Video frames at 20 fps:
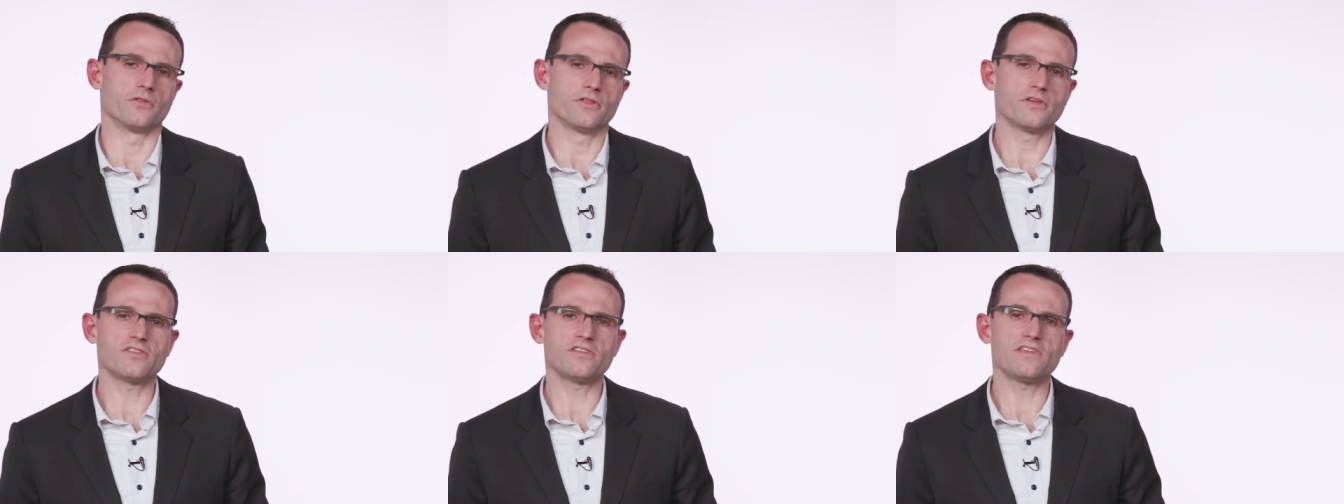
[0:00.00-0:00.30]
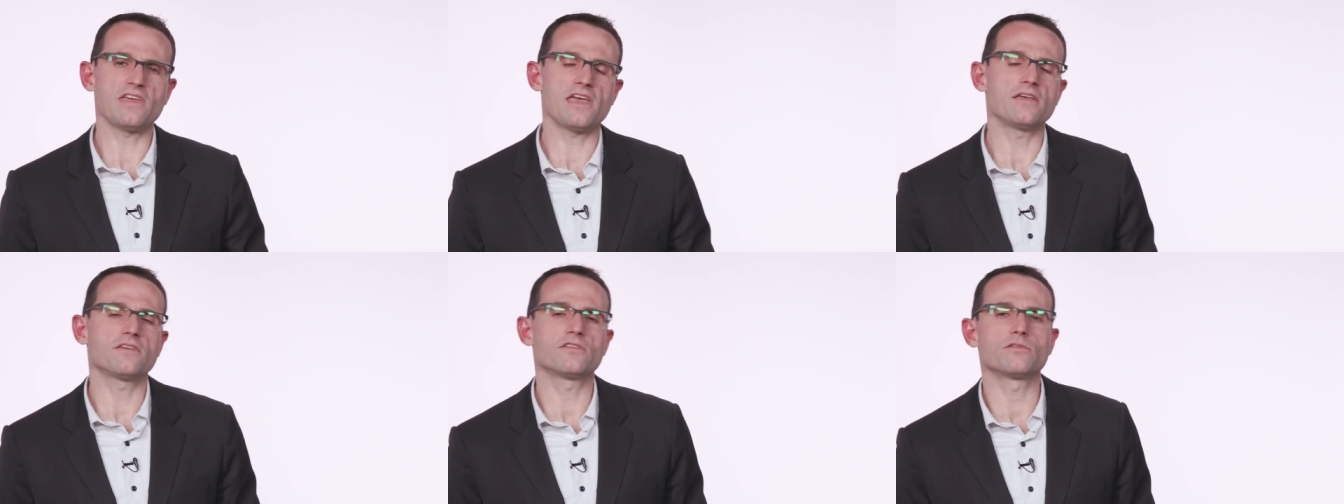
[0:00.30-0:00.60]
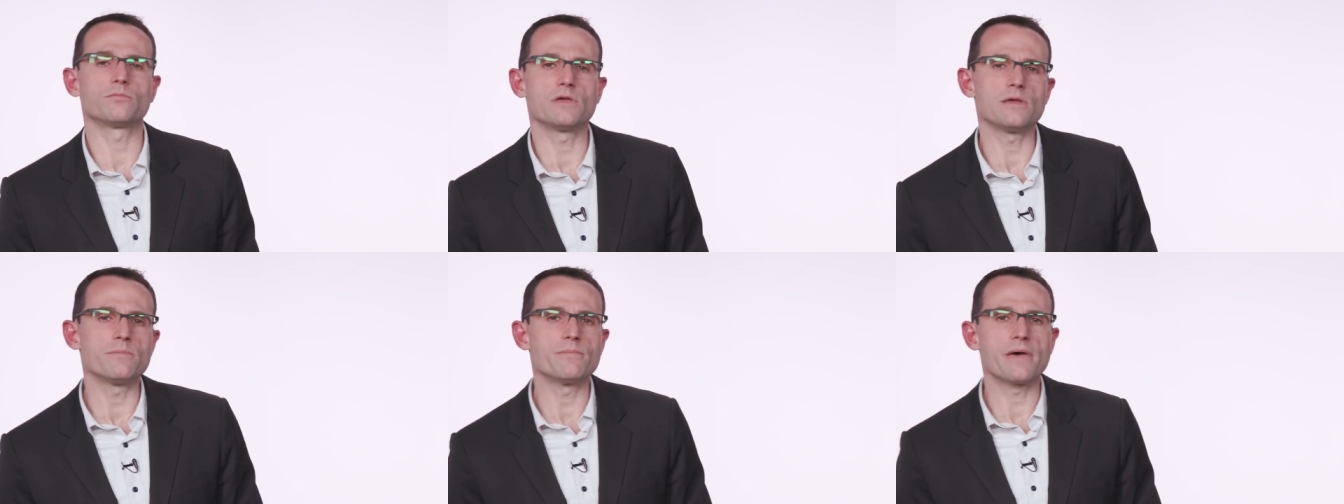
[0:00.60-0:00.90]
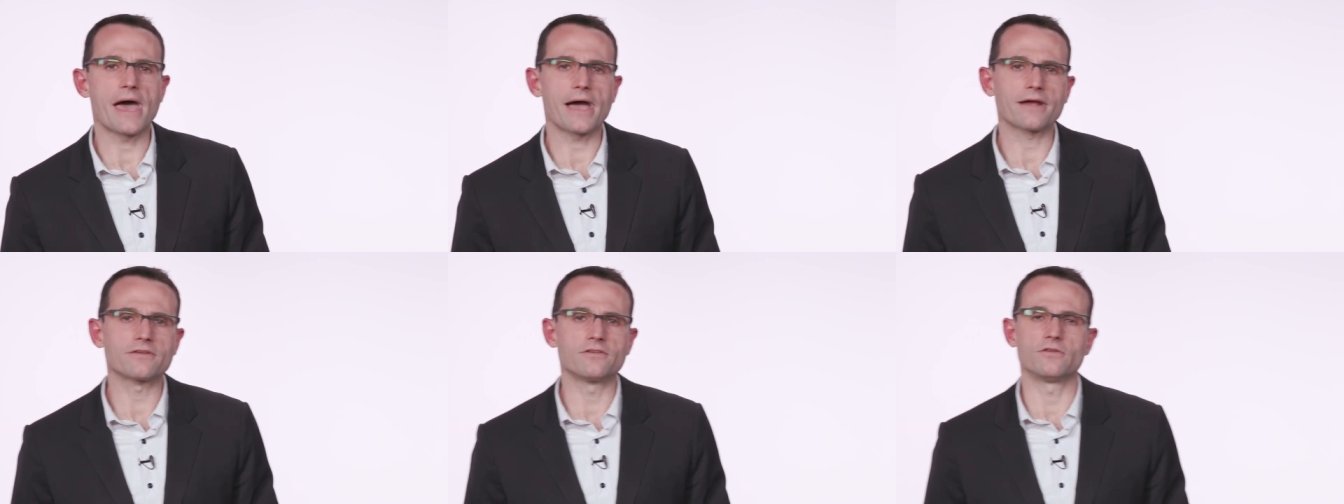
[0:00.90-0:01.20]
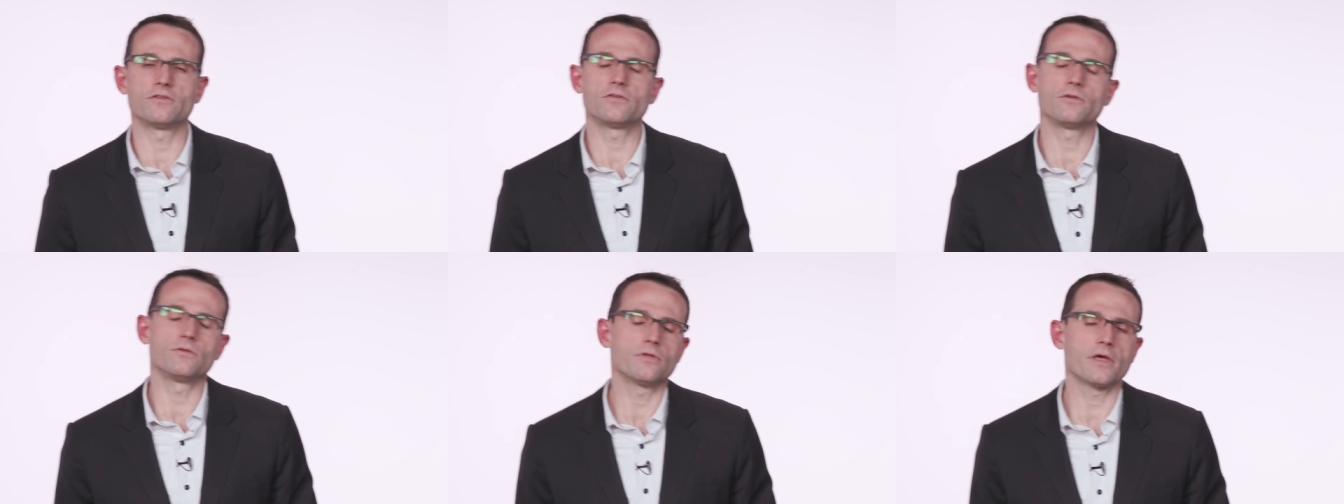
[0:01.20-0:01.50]
This takes me back
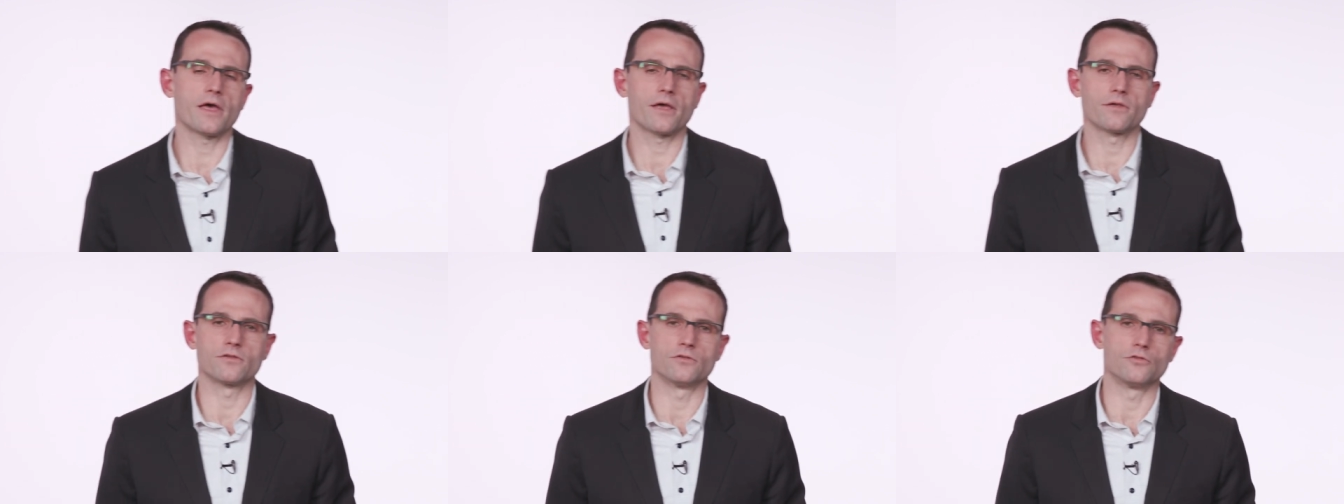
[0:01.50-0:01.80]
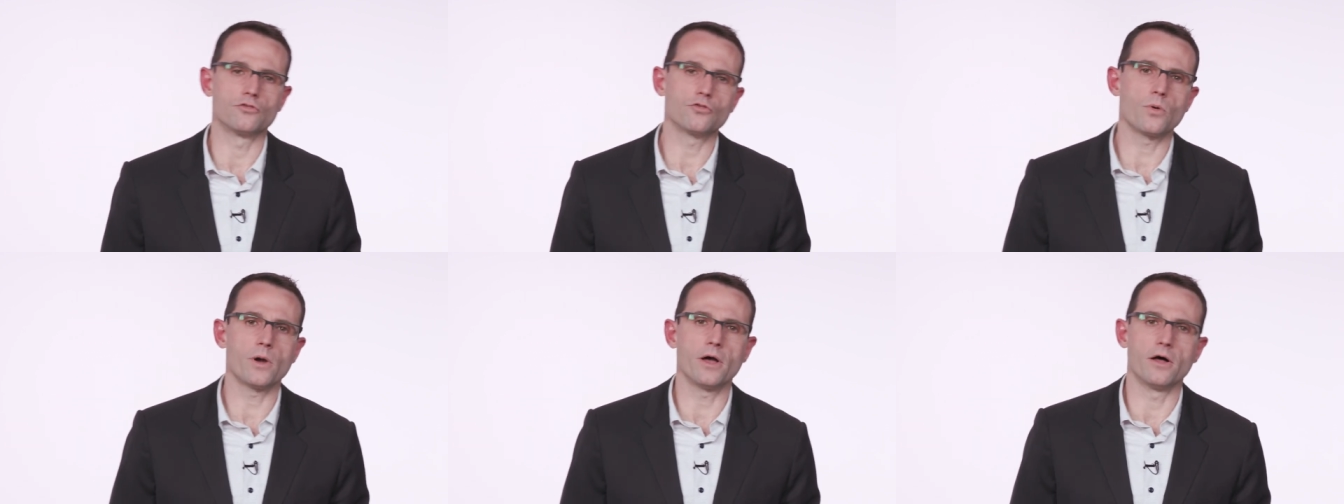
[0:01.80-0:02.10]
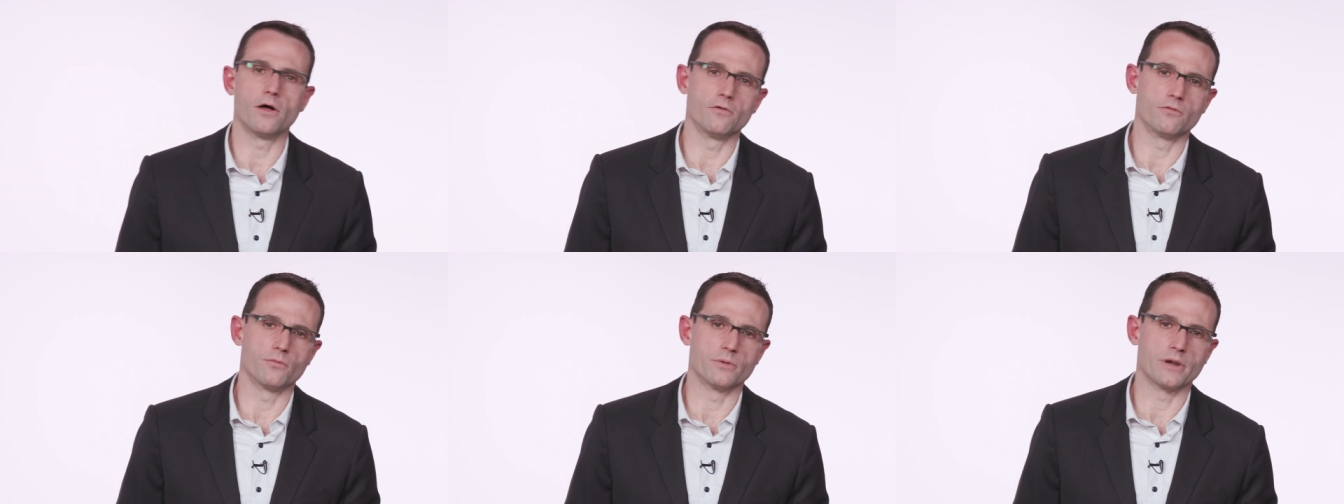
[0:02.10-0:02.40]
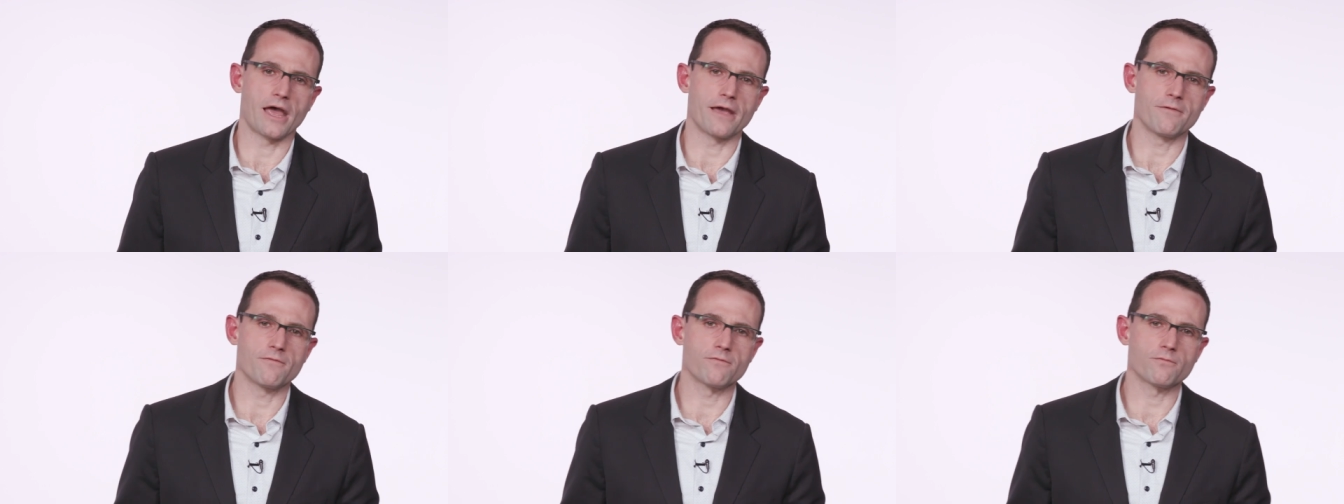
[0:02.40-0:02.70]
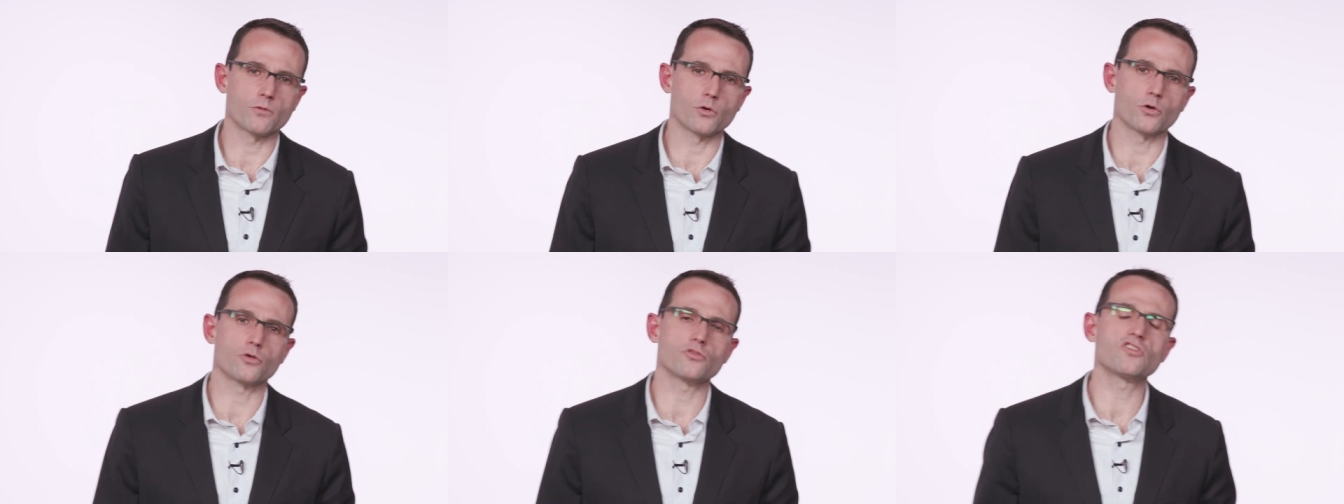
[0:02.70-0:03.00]
to 2012 when I
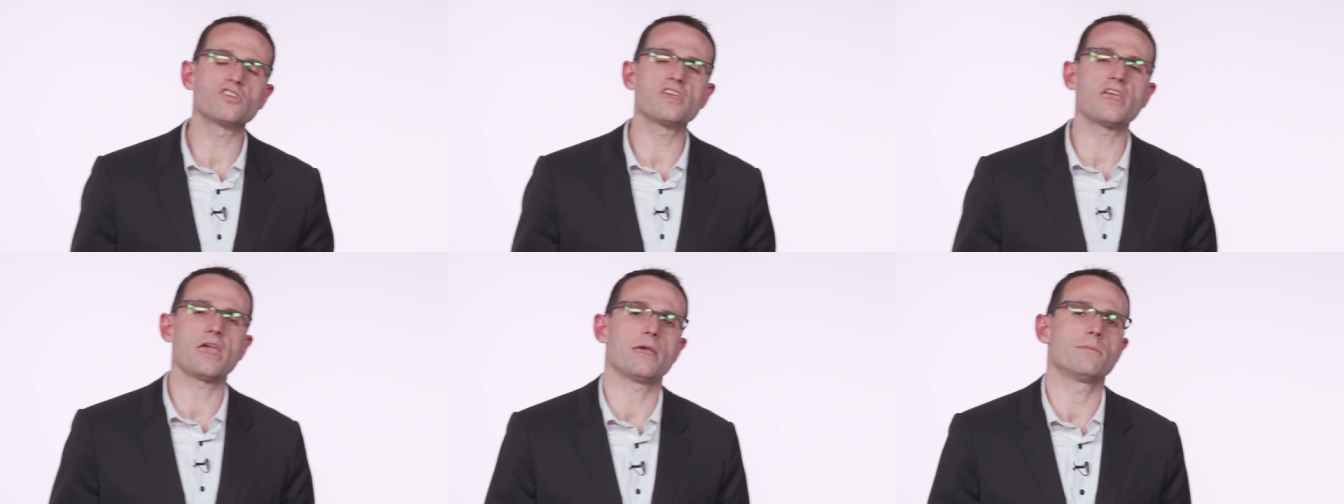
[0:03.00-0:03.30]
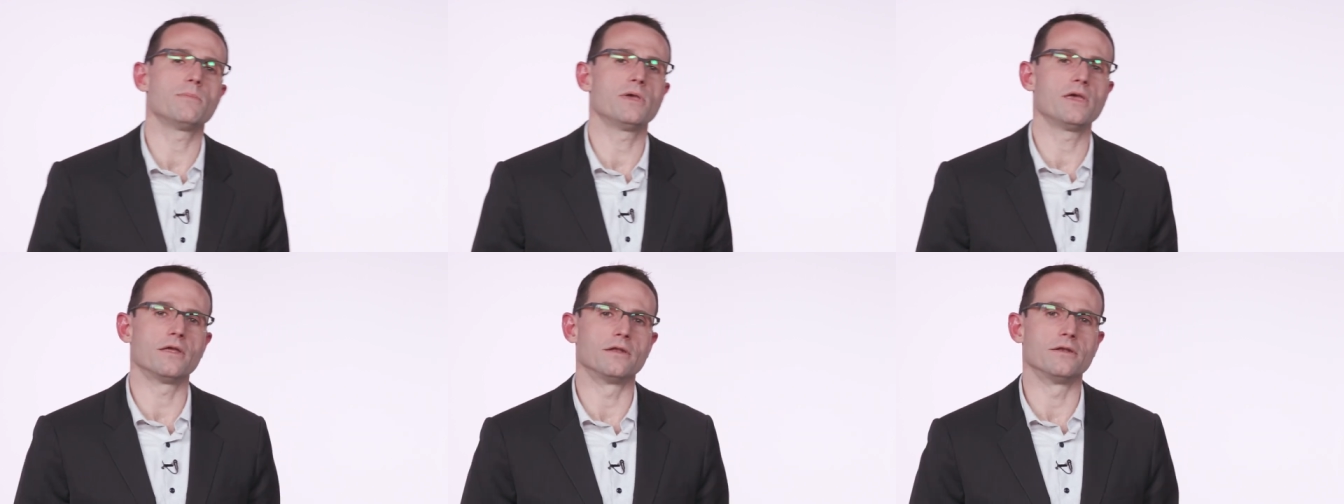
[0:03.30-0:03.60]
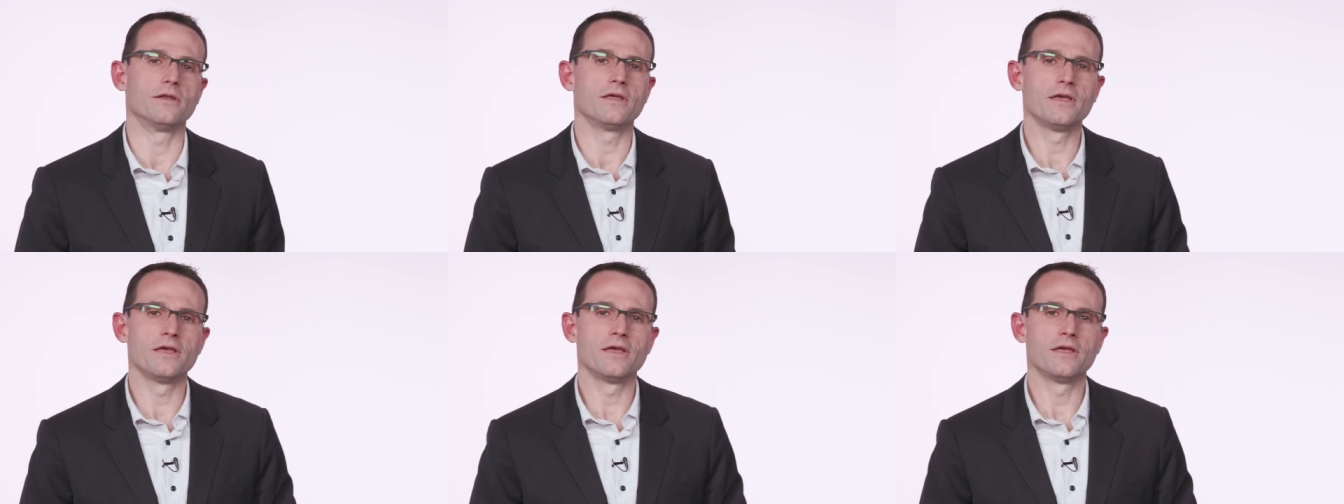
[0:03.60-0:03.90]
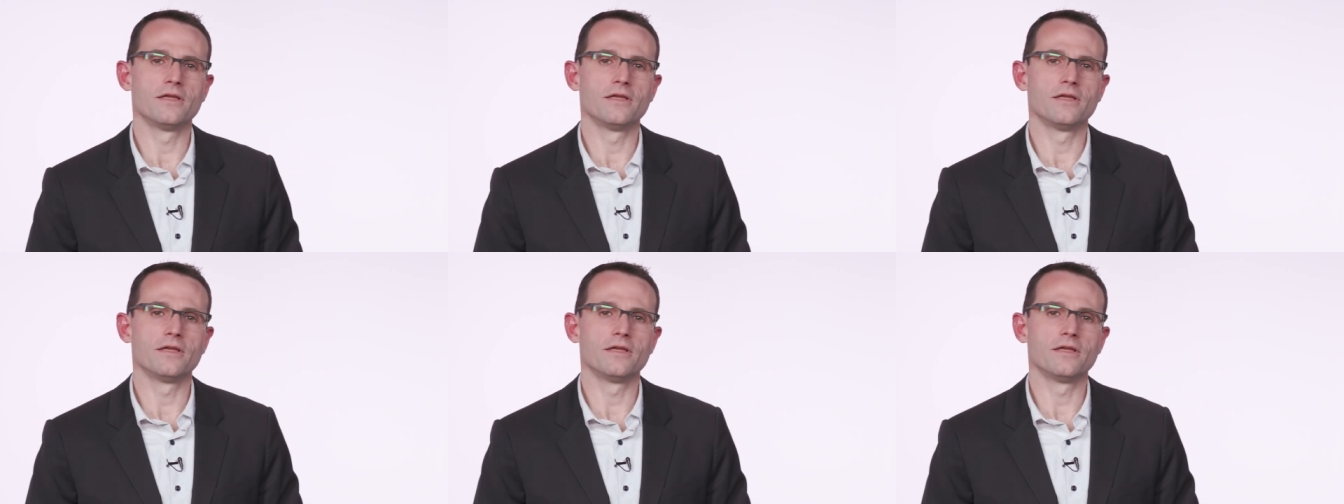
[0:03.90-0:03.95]
first came in